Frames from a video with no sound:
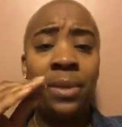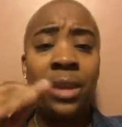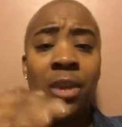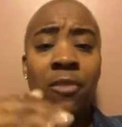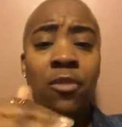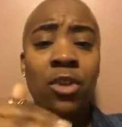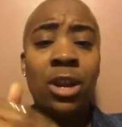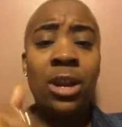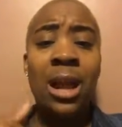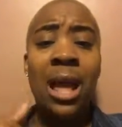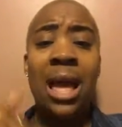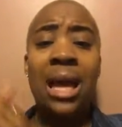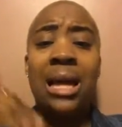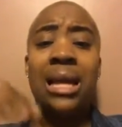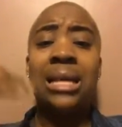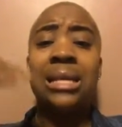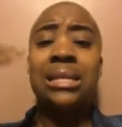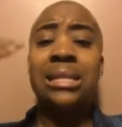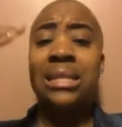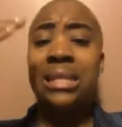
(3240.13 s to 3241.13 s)
if you're not
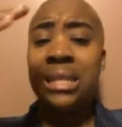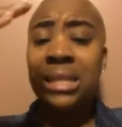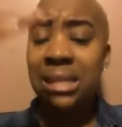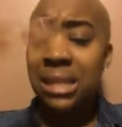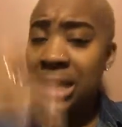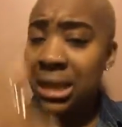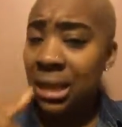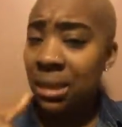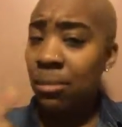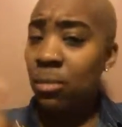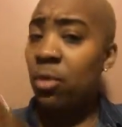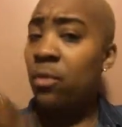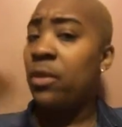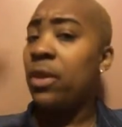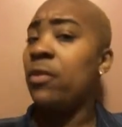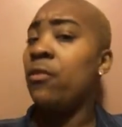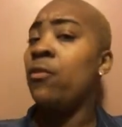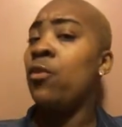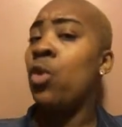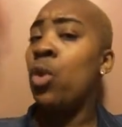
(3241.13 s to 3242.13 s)
consistently
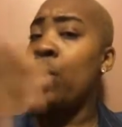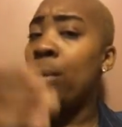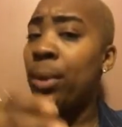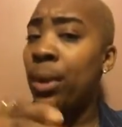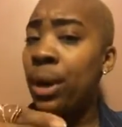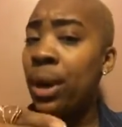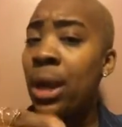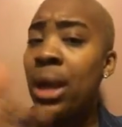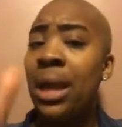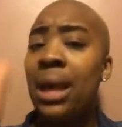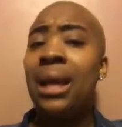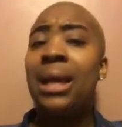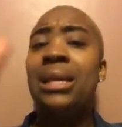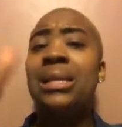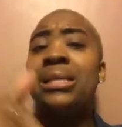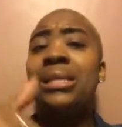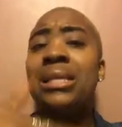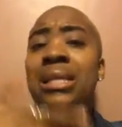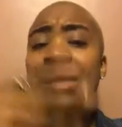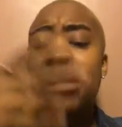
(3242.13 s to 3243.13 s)
moving forward,
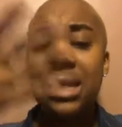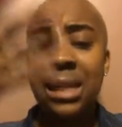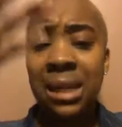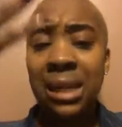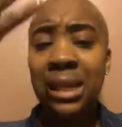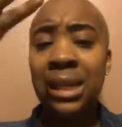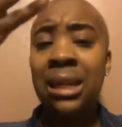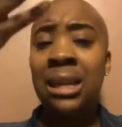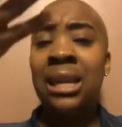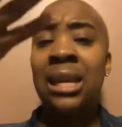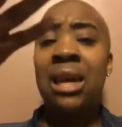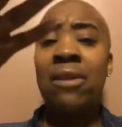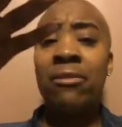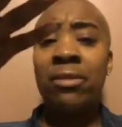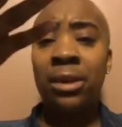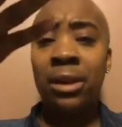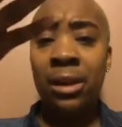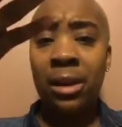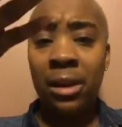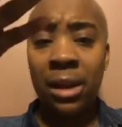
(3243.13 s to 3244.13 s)
consistently
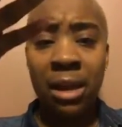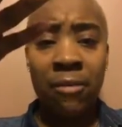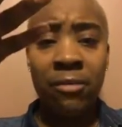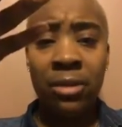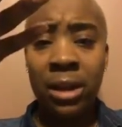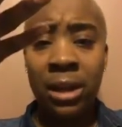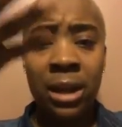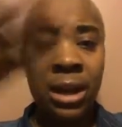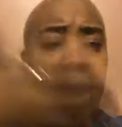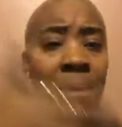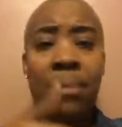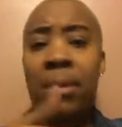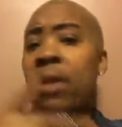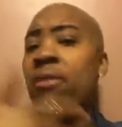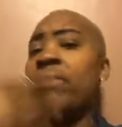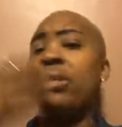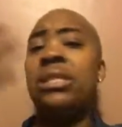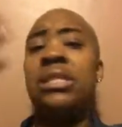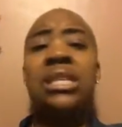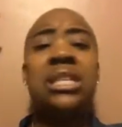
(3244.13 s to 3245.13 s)
level, leveling up
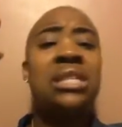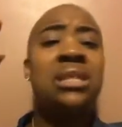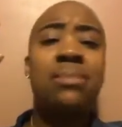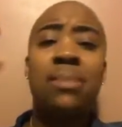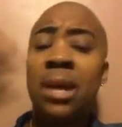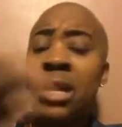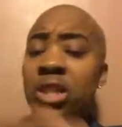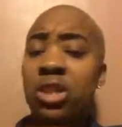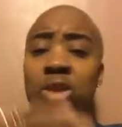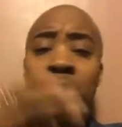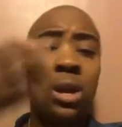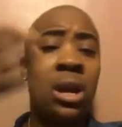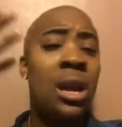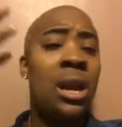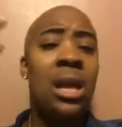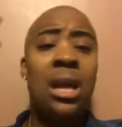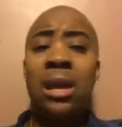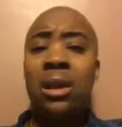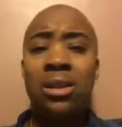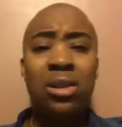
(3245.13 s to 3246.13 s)
every six months or
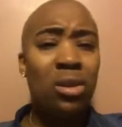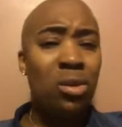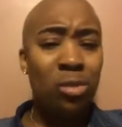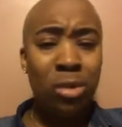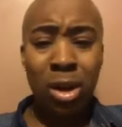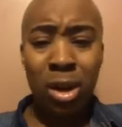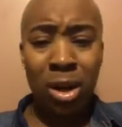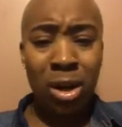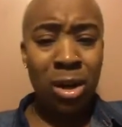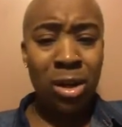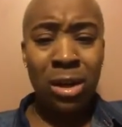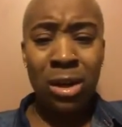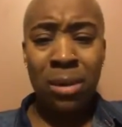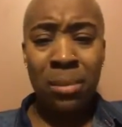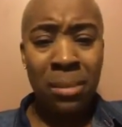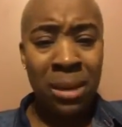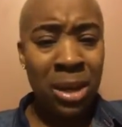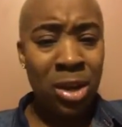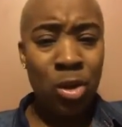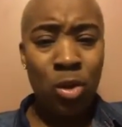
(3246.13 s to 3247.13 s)
learn
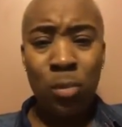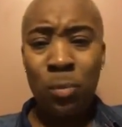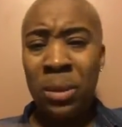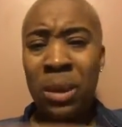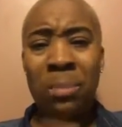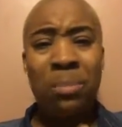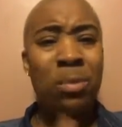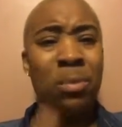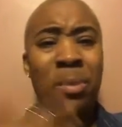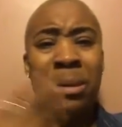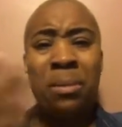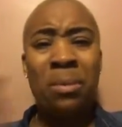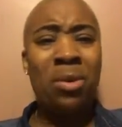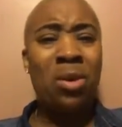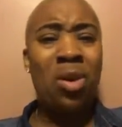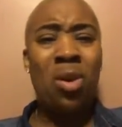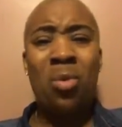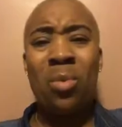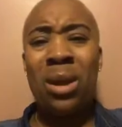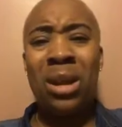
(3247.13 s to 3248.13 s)
to meet new people. People
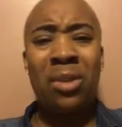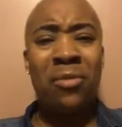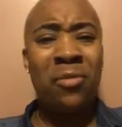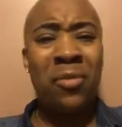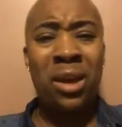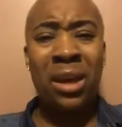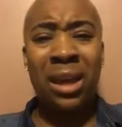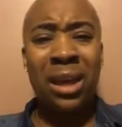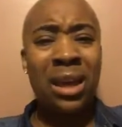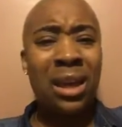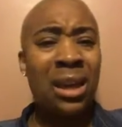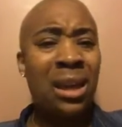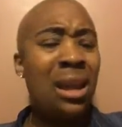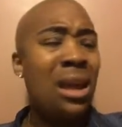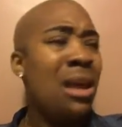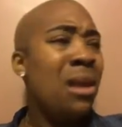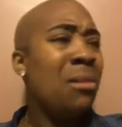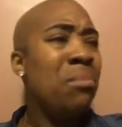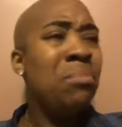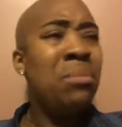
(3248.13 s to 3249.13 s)
don't want to fucking
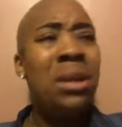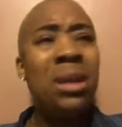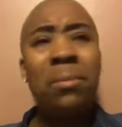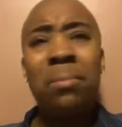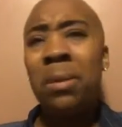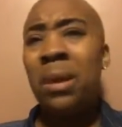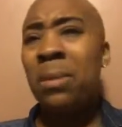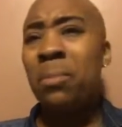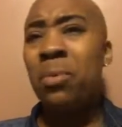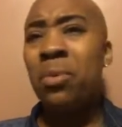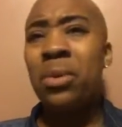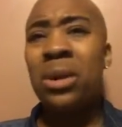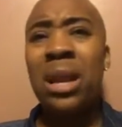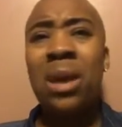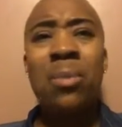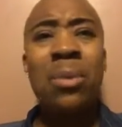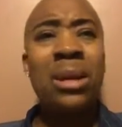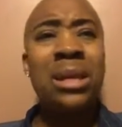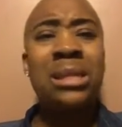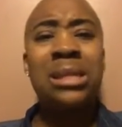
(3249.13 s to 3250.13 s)
meet people and
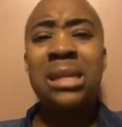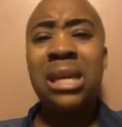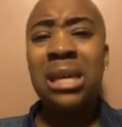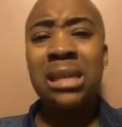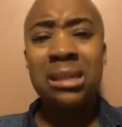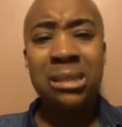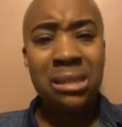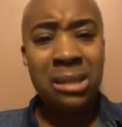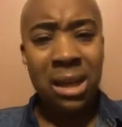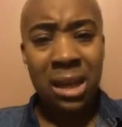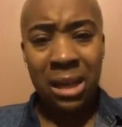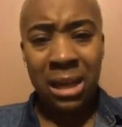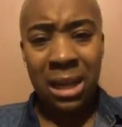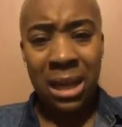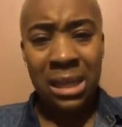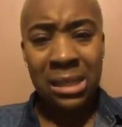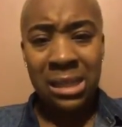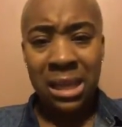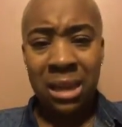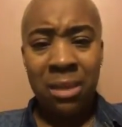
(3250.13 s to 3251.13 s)
they want to stay stuck in
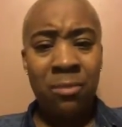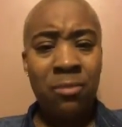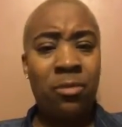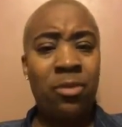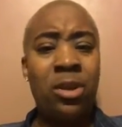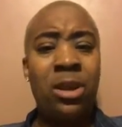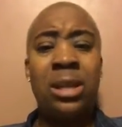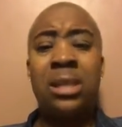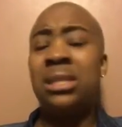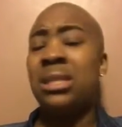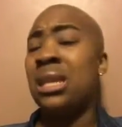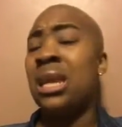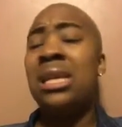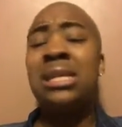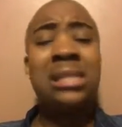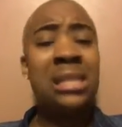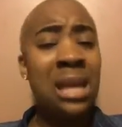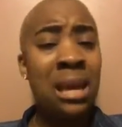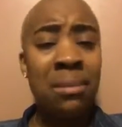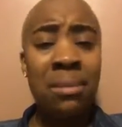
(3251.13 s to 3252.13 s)
their same friends and their
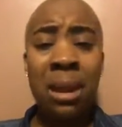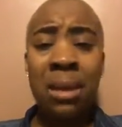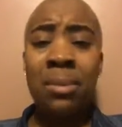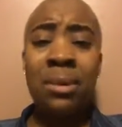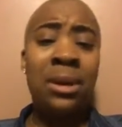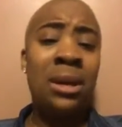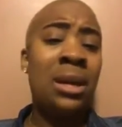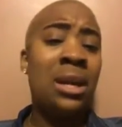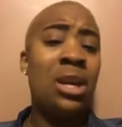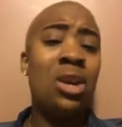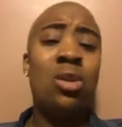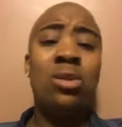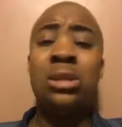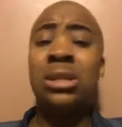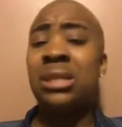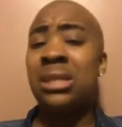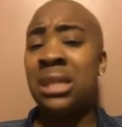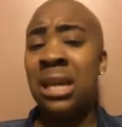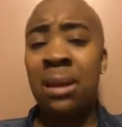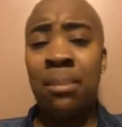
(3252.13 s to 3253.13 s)
same neighborhood and go to
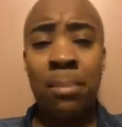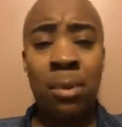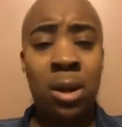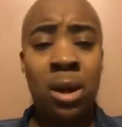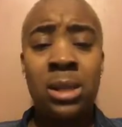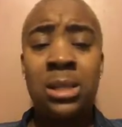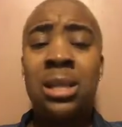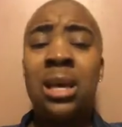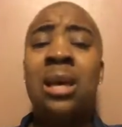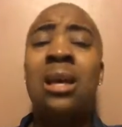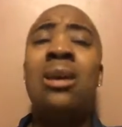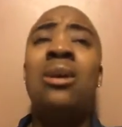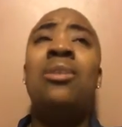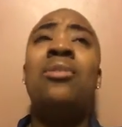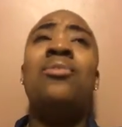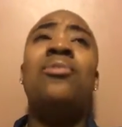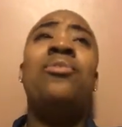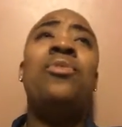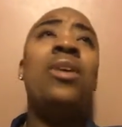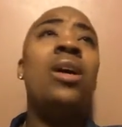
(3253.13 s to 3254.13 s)
the same bars.
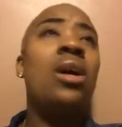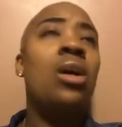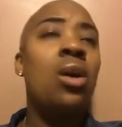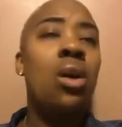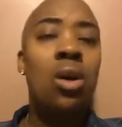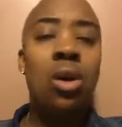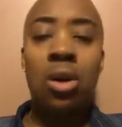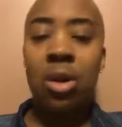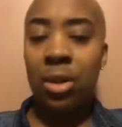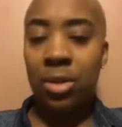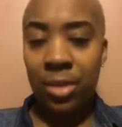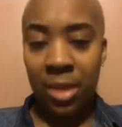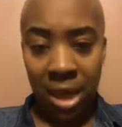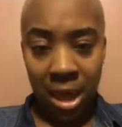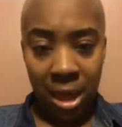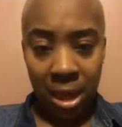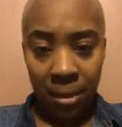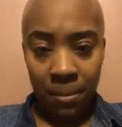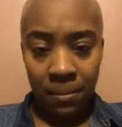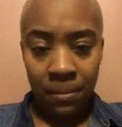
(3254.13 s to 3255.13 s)
Fuck all
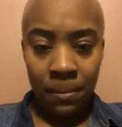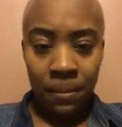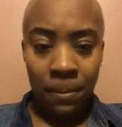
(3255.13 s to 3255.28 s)
that.